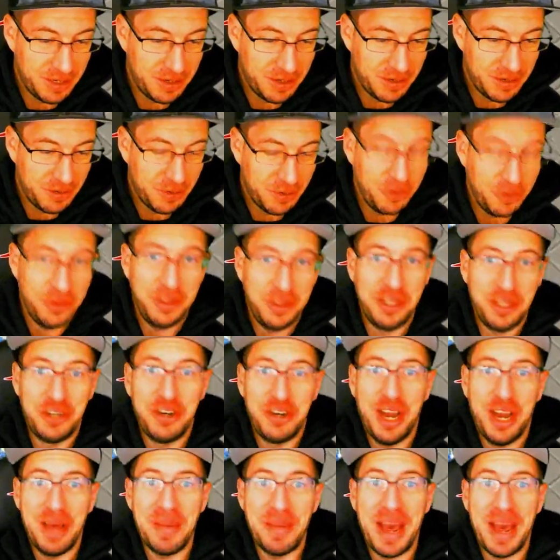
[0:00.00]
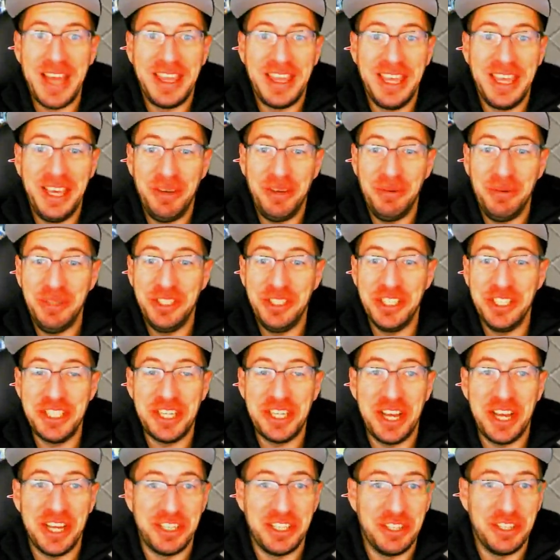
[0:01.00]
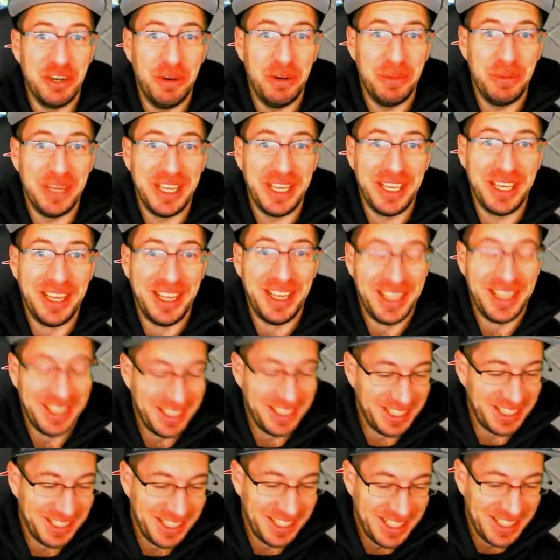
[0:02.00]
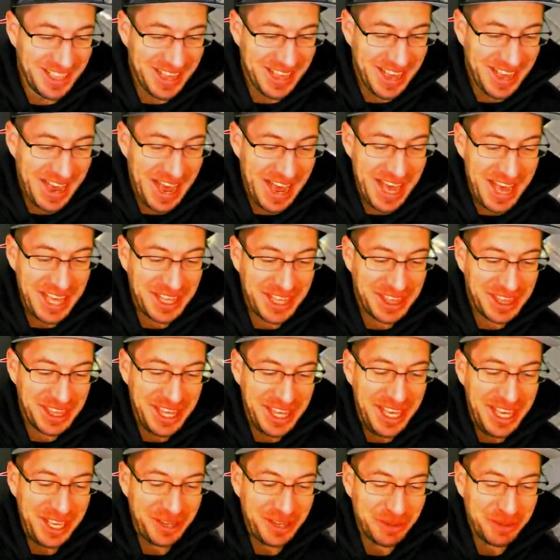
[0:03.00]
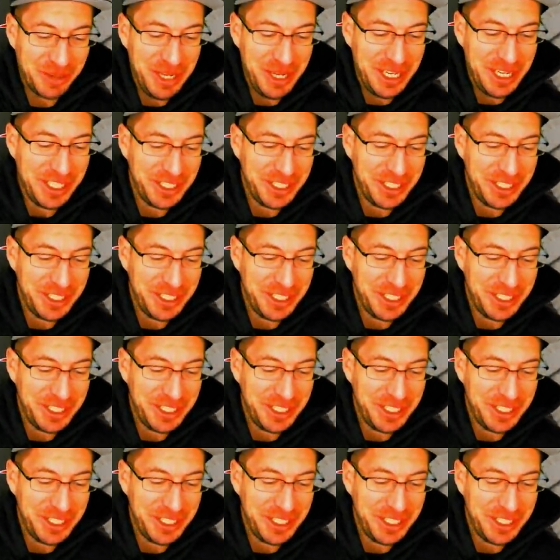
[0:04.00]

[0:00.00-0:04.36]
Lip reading: Holy crap! I think we just got Toby. I think we